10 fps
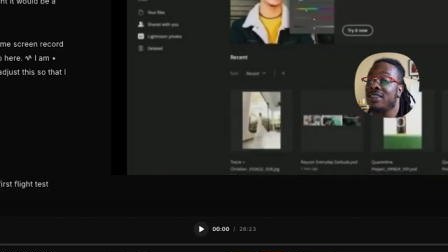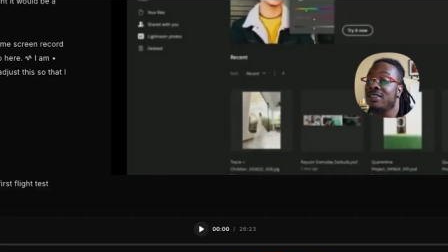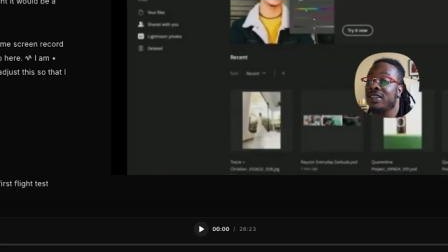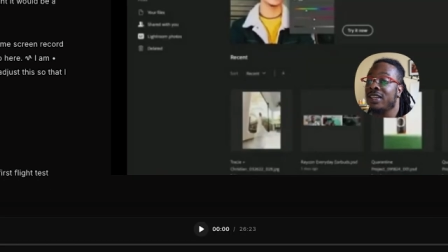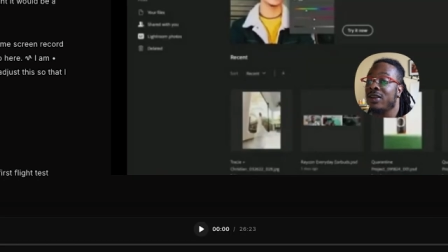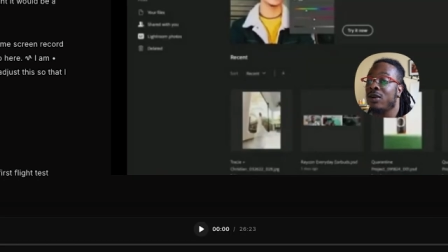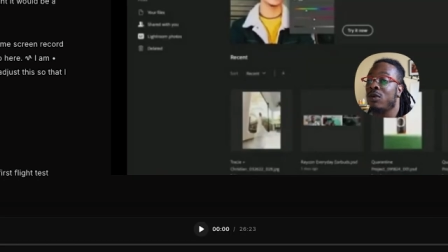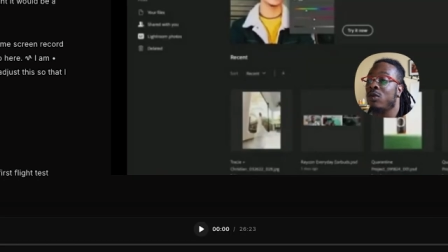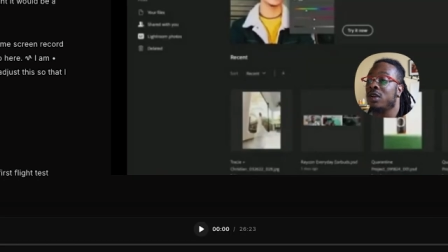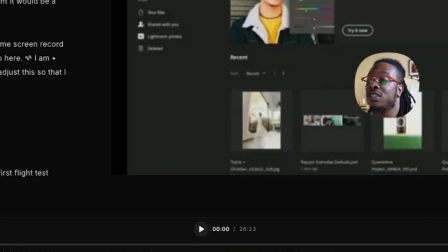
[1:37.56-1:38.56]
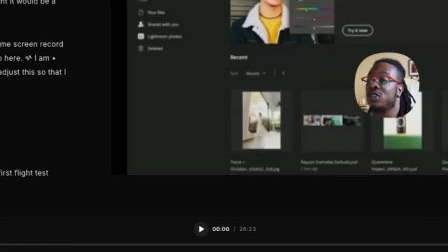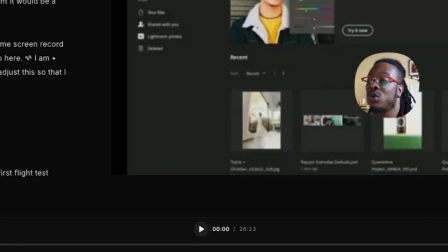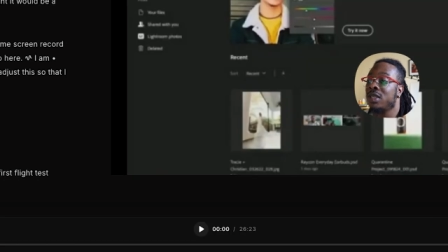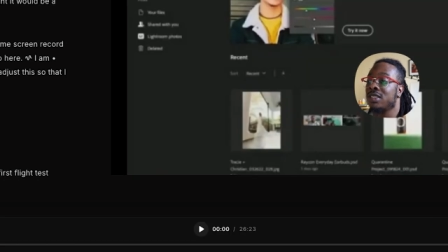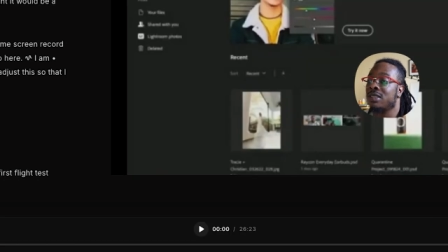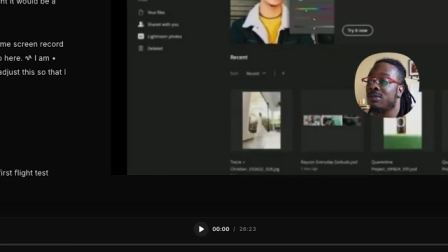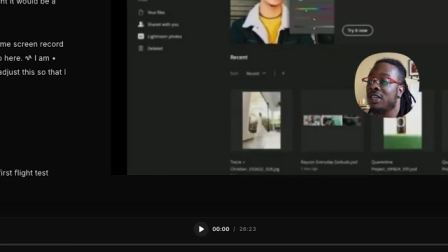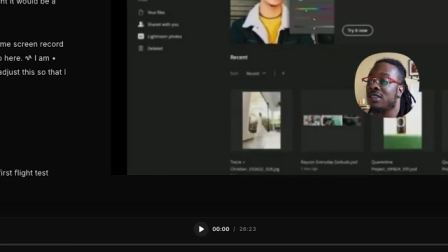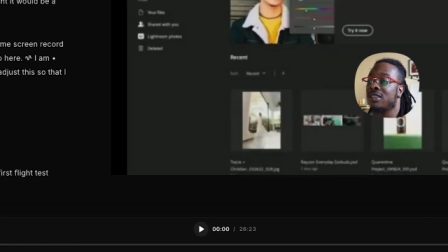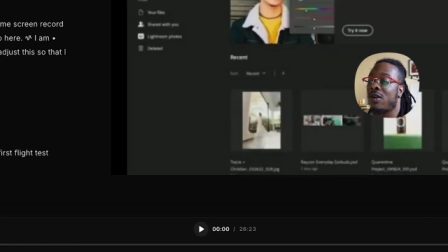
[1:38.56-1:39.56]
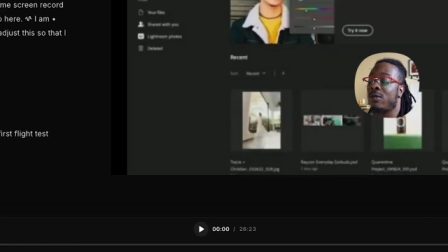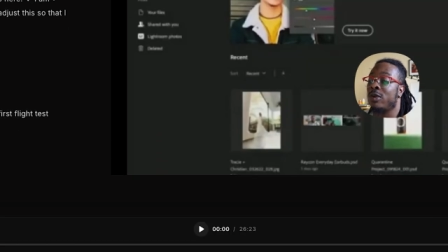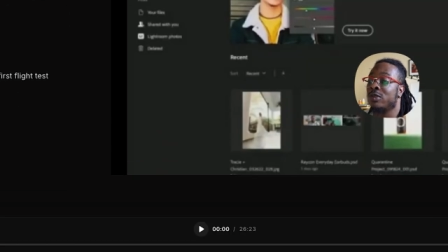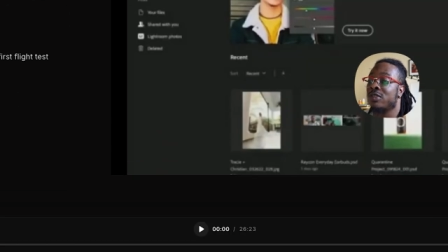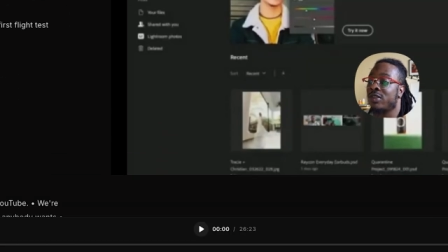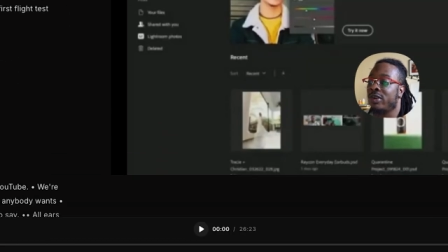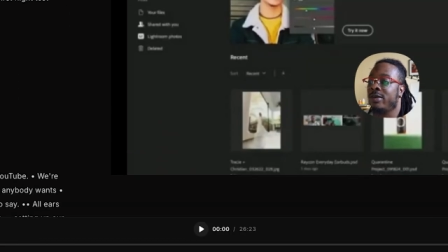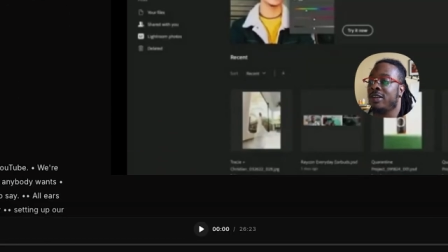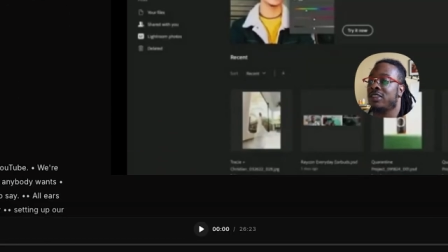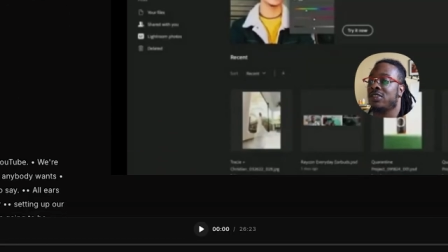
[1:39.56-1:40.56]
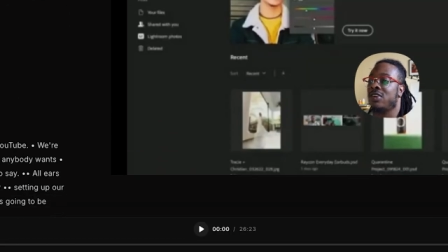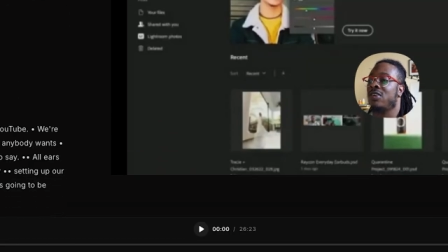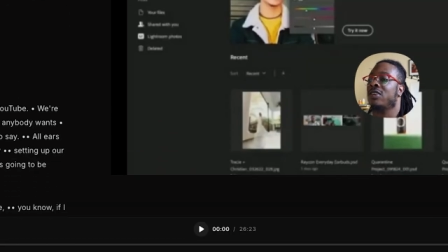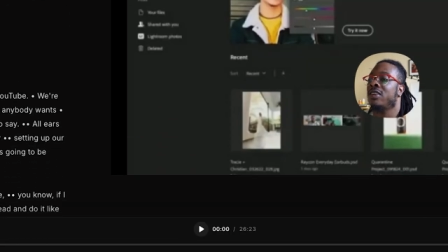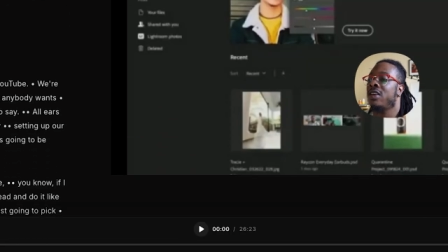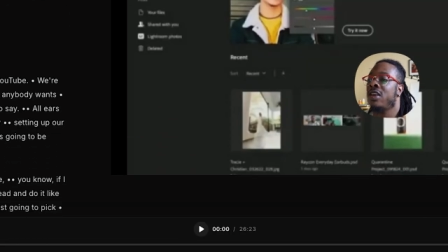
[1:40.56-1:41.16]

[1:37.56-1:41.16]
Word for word: this video was 26 minutes, almost 30 minutes long.